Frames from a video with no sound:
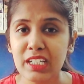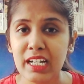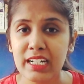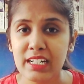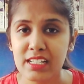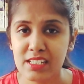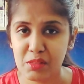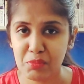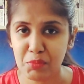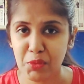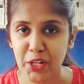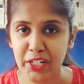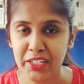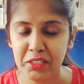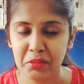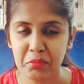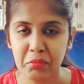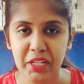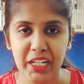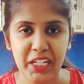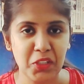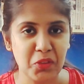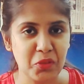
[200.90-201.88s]
that disappointed
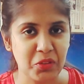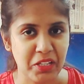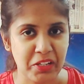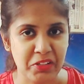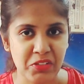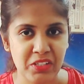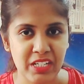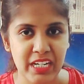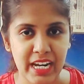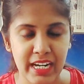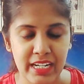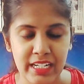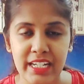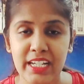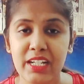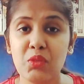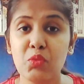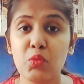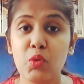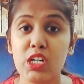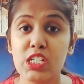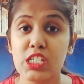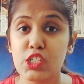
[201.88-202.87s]
me in
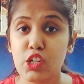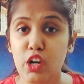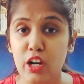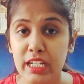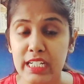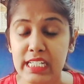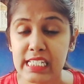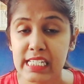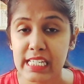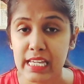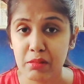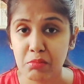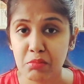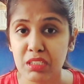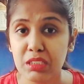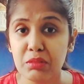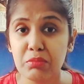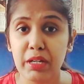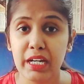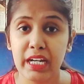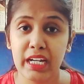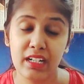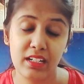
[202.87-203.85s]
2018 was Calling
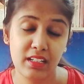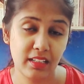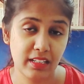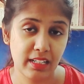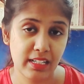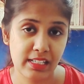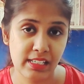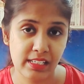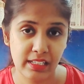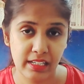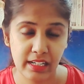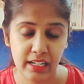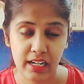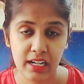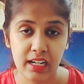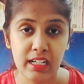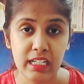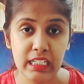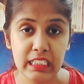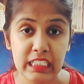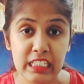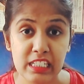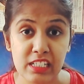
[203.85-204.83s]
Sehmat by Harinder
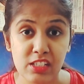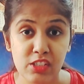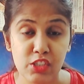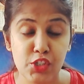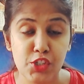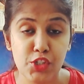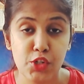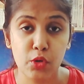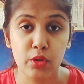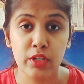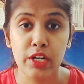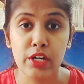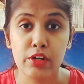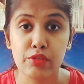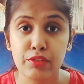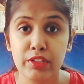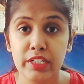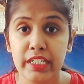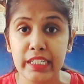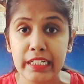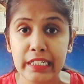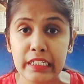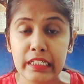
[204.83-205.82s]
Sikka. This is the story of
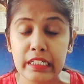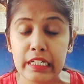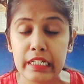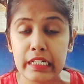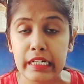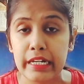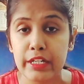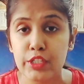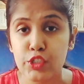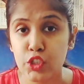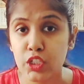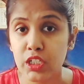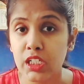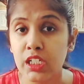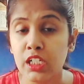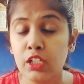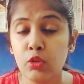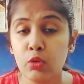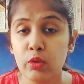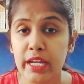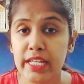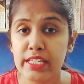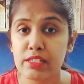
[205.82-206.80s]
an Indian teenage girl
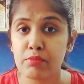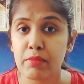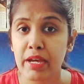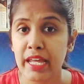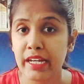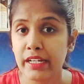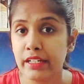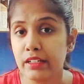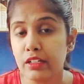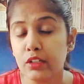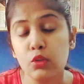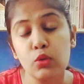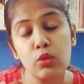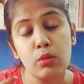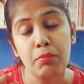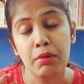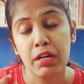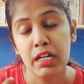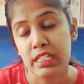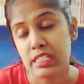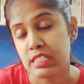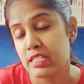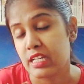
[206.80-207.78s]
who gets married into a
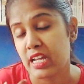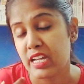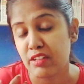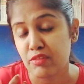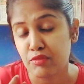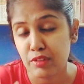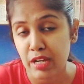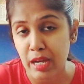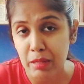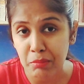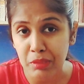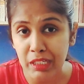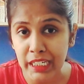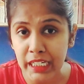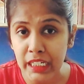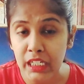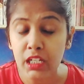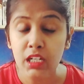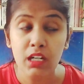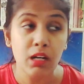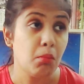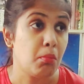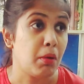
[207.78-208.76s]
Pakistani
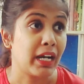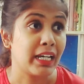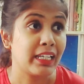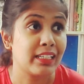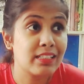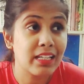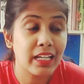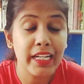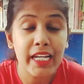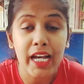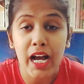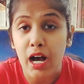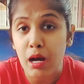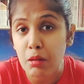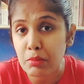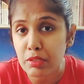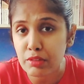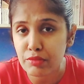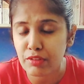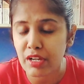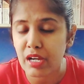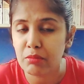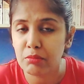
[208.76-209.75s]

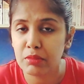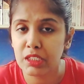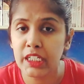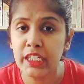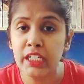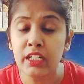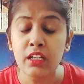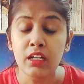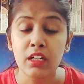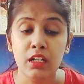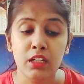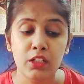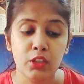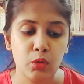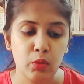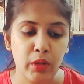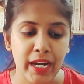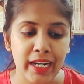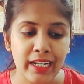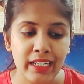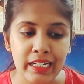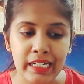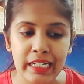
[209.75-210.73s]
army family, to
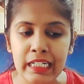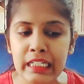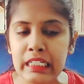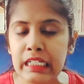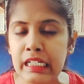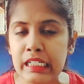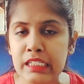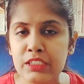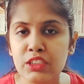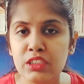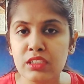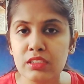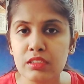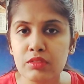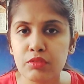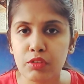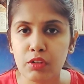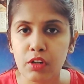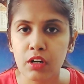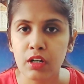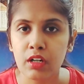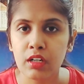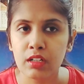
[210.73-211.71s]
get intelligence
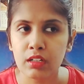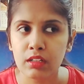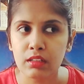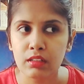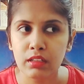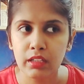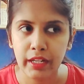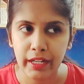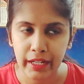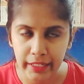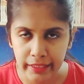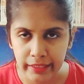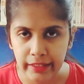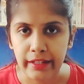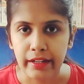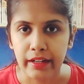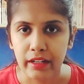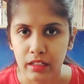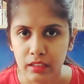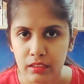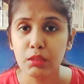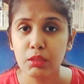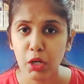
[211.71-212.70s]
for
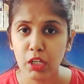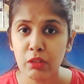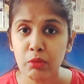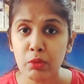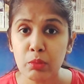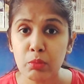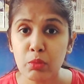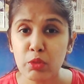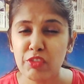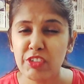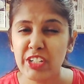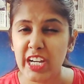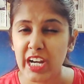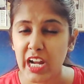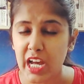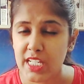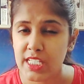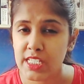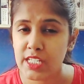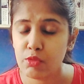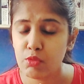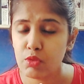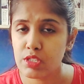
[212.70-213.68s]
India. The Bollywood movie
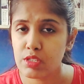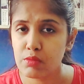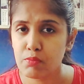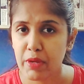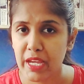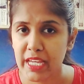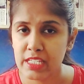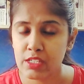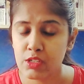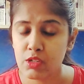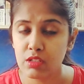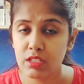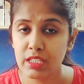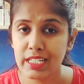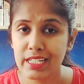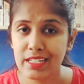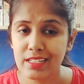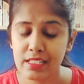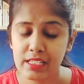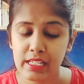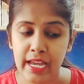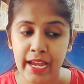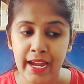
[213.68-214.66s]
Razi was based on
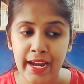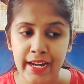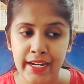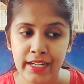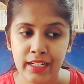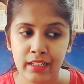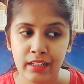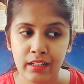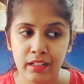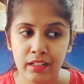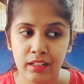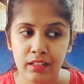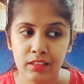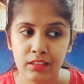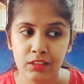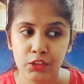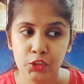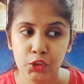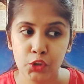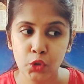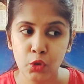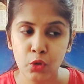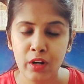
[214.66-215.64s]
this, and
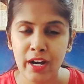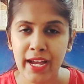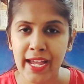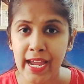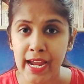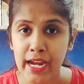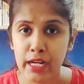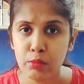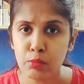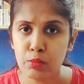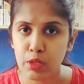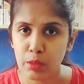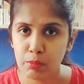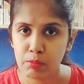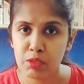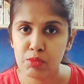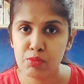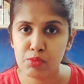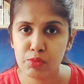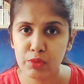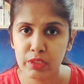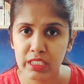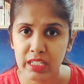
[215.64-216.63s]
though I had
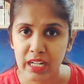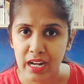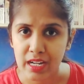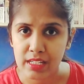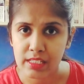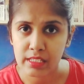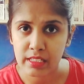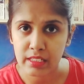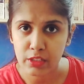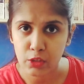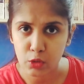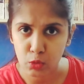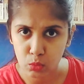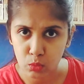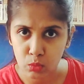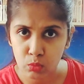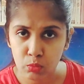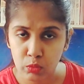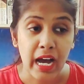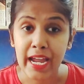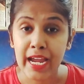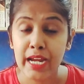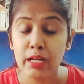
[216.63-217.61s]
problems with Razi
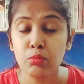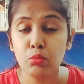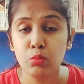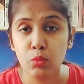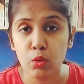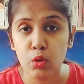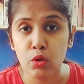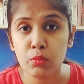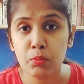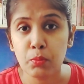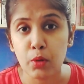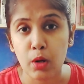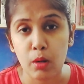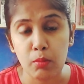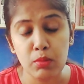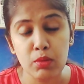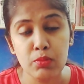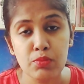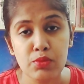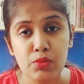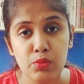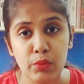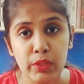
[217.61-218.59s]
too, I had more
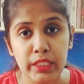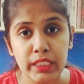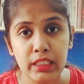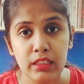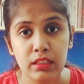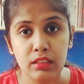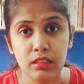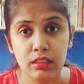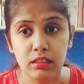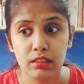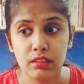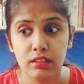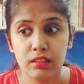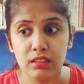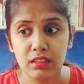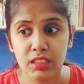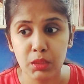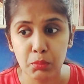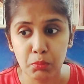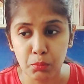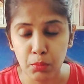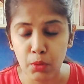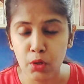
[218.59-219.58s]
problems with
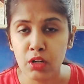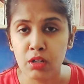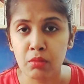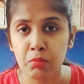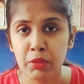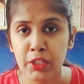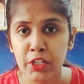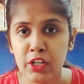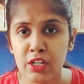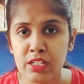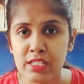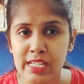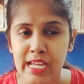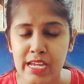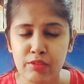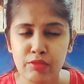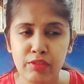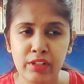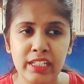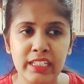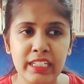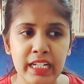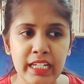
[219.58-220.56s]
the book because I
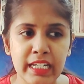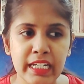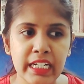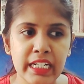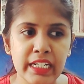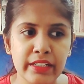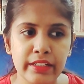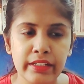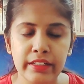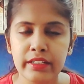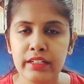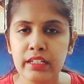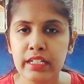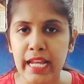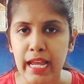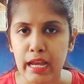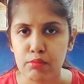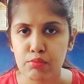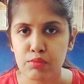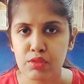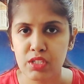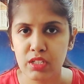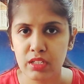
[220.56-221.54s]
felt like it didn't
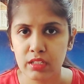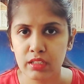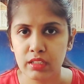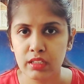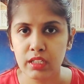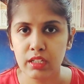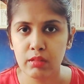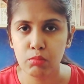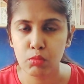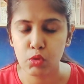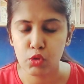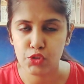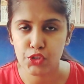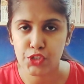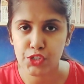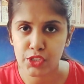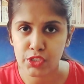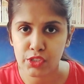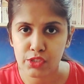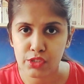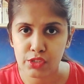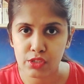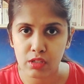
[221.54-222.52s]
capture the
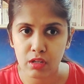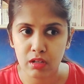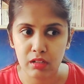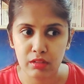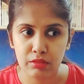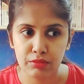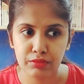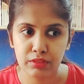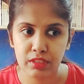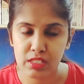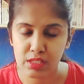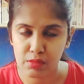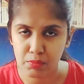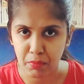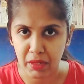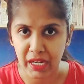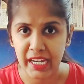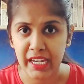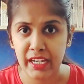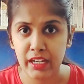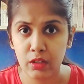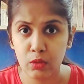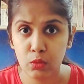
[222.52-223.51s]
emotions of the
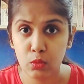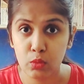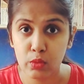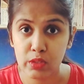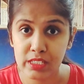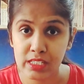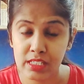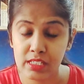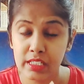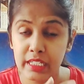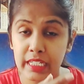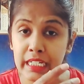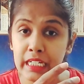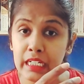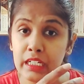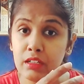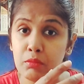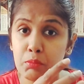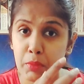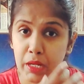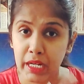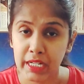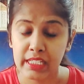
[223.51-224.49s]
spy who was
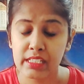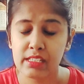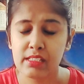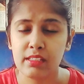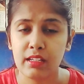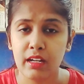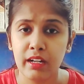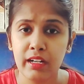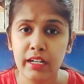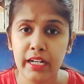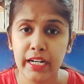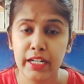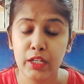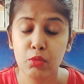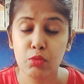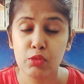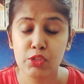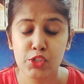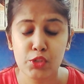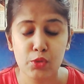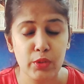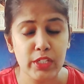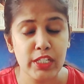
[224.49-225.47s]
in Pakistan and he
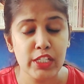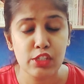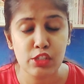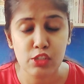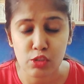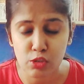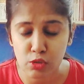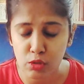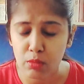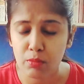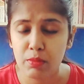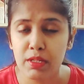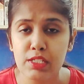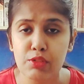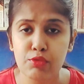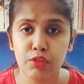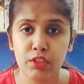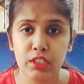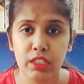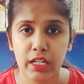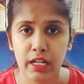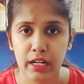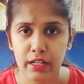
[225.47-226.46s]
was doing so much
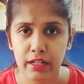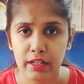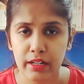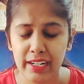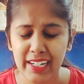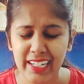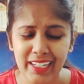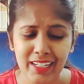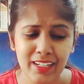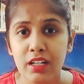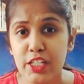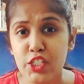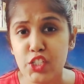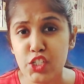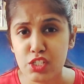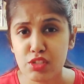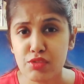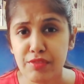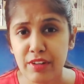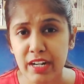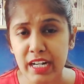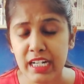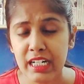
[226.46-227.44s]
for the country. It
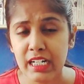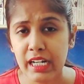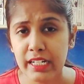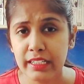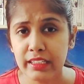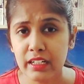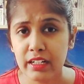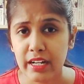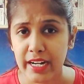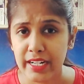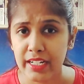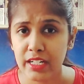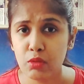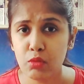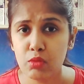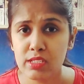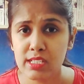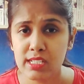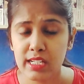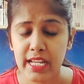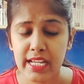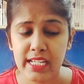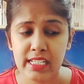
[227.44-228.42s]
just felt like the writing
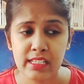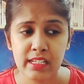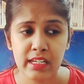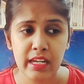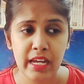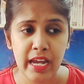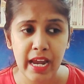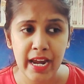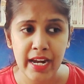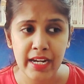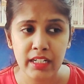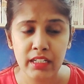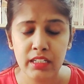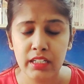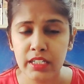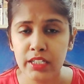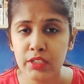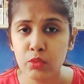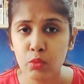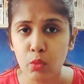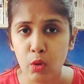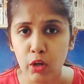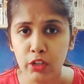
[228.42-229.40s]
was lazy and
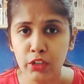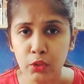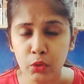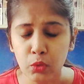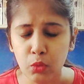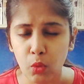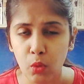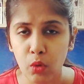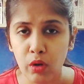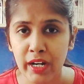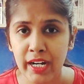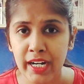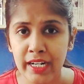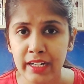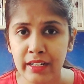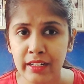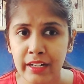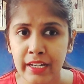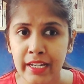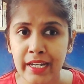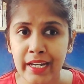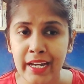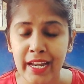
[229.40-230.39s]
didn't want to go
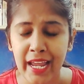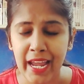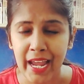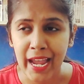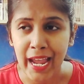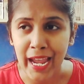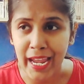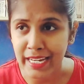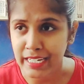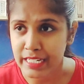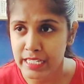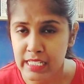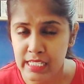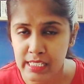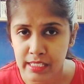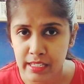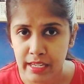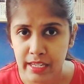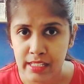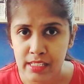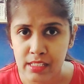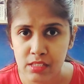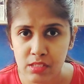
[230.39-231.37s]
ahead in any
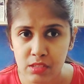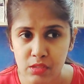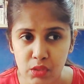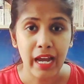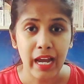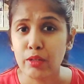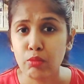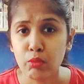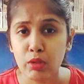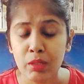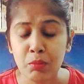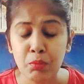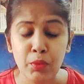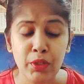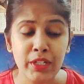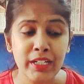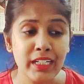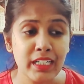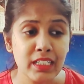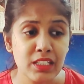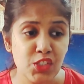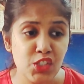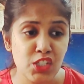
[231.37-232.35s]
sense. At one
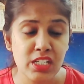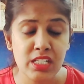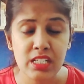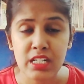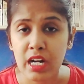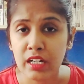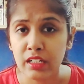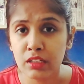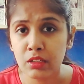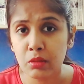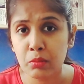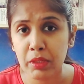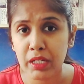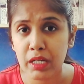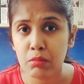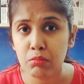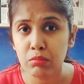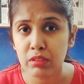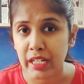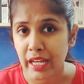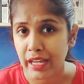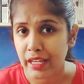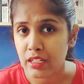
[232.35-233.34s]
point it just started to
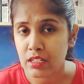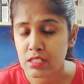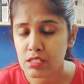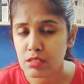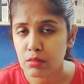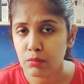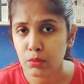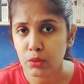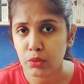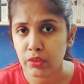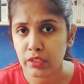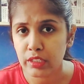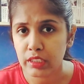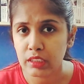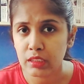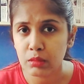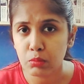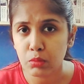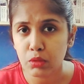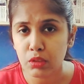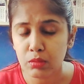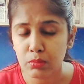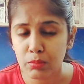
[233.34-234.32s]
become tiresome to read
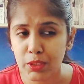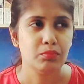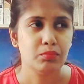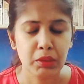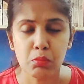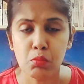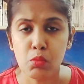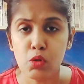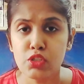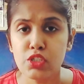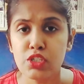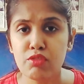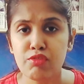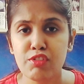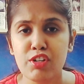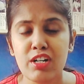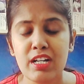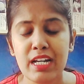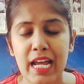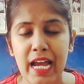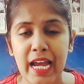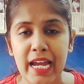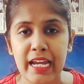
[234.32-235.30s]
the book, but most of
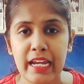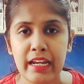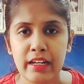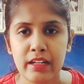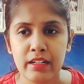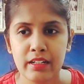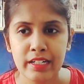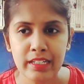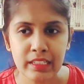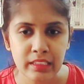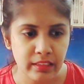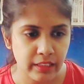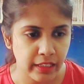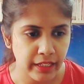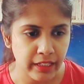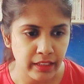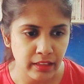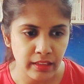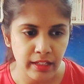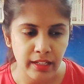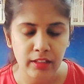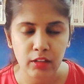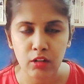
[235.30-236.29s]
all I didn't
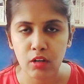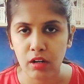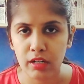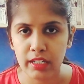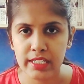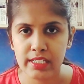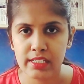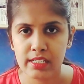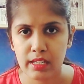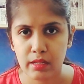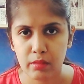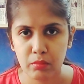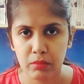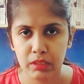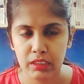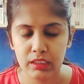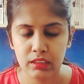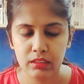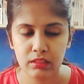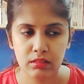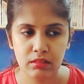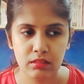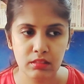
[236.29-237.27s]
think that Calling
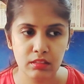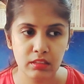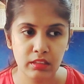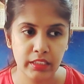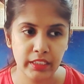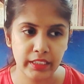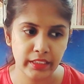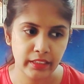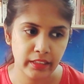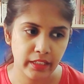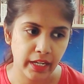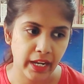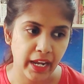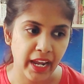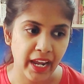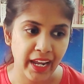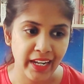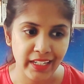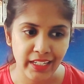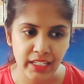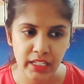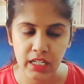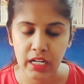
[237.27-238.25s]
Sehmat did
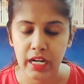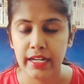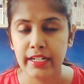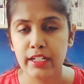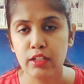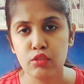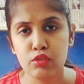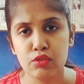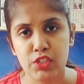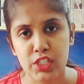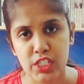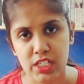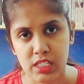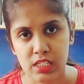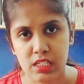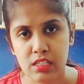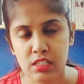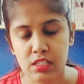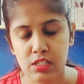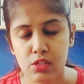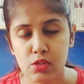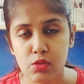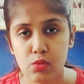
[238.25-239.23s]
any kind of
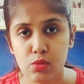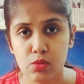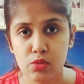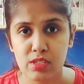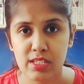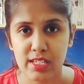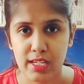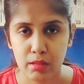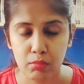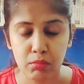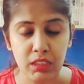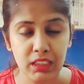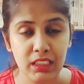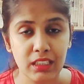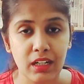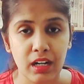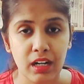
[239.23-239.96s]
justice to Sehmat